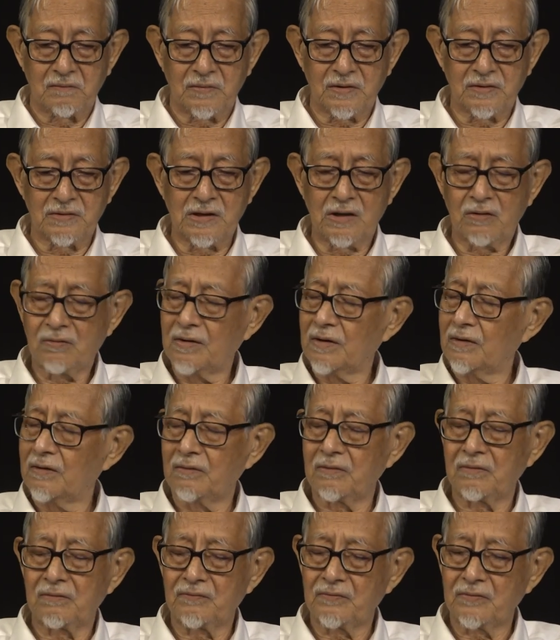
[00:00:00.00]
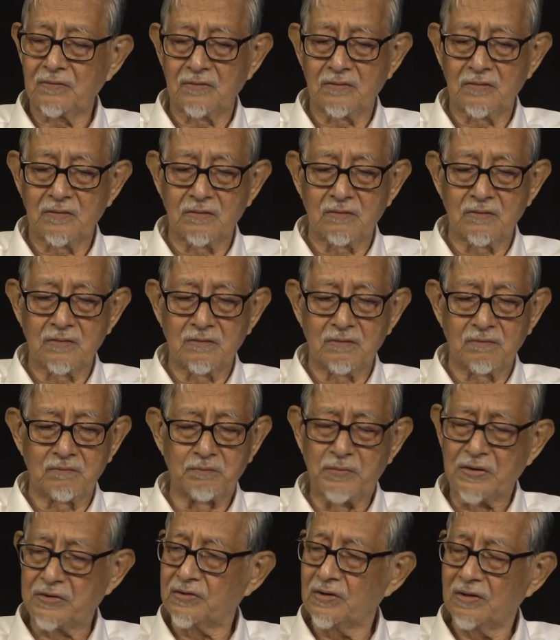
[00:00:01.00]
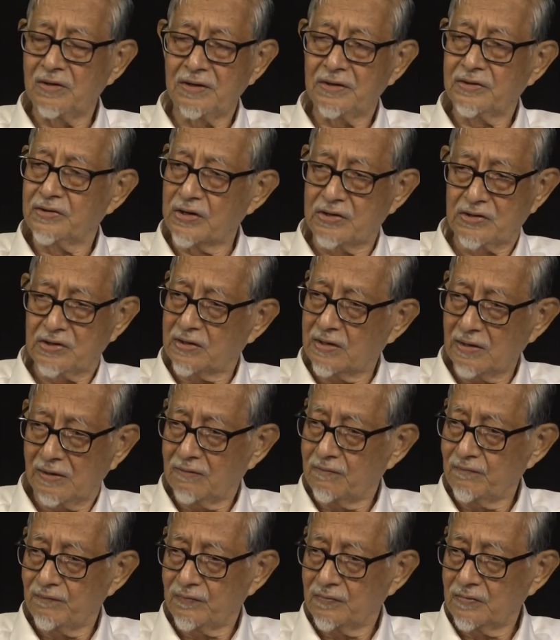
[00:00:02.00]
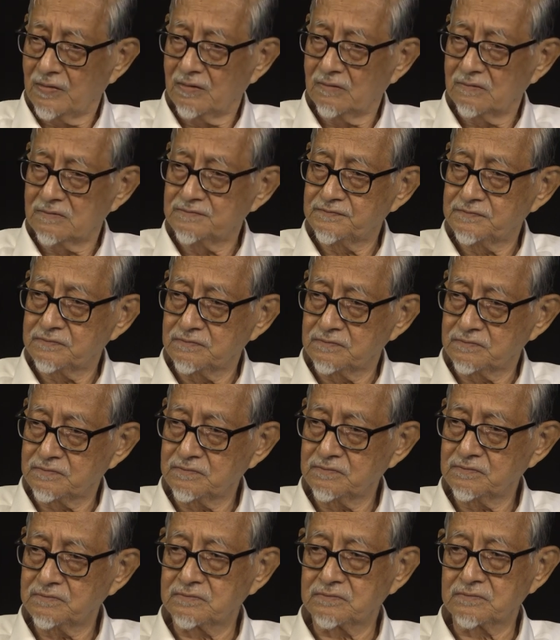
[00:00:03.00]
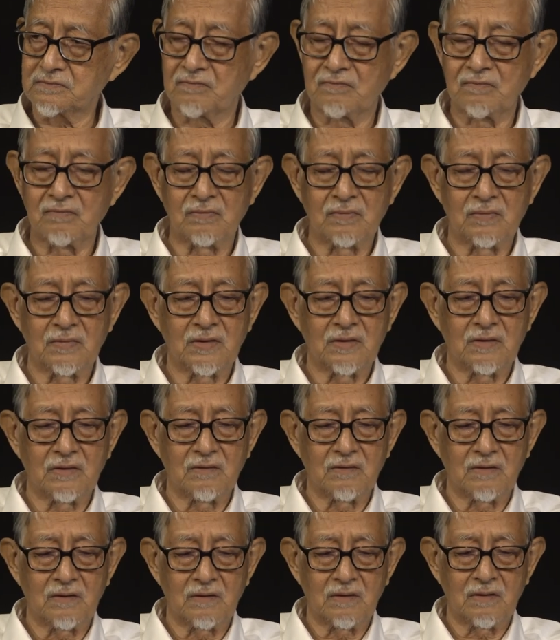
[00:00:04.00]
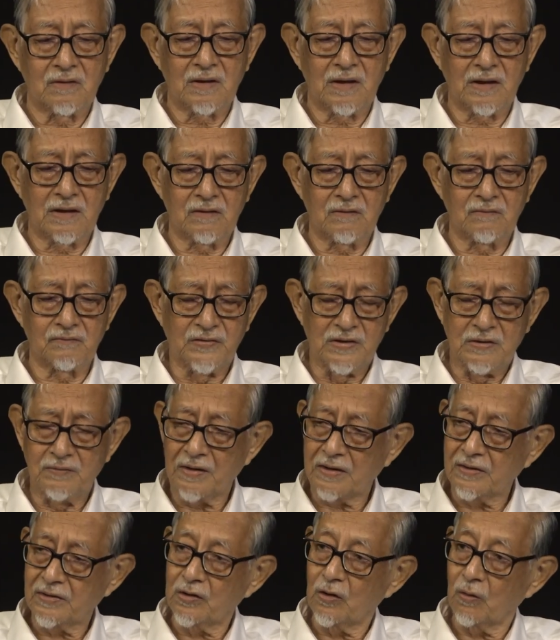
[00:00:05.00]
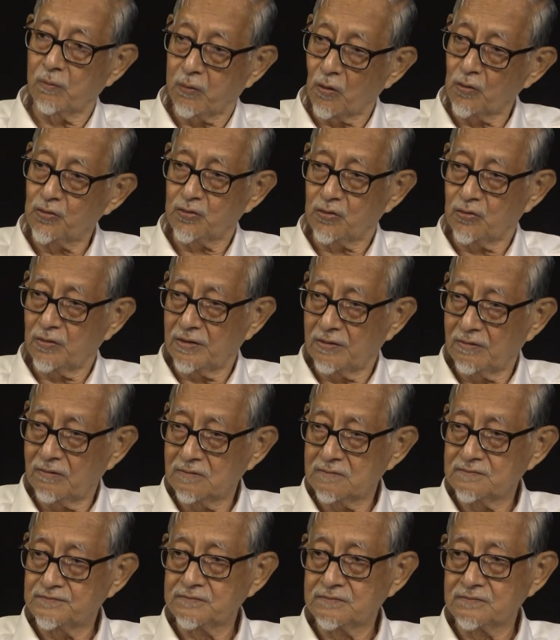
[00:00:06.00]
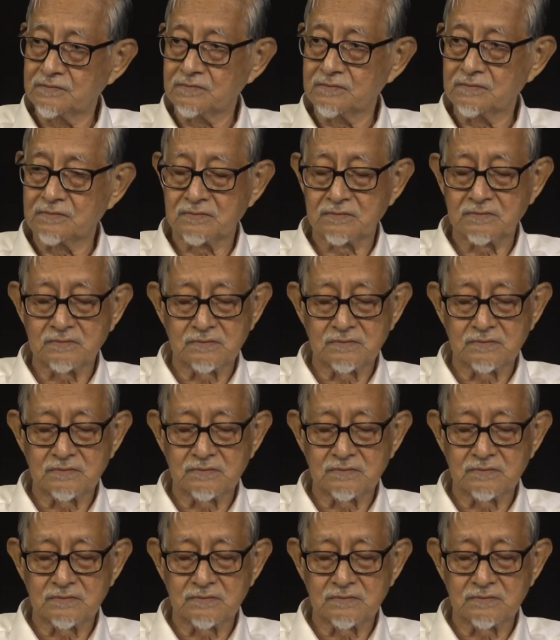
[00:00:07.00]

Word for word: But they were bitterly critical mm. Mm. and vehemently opposed to it. Yes.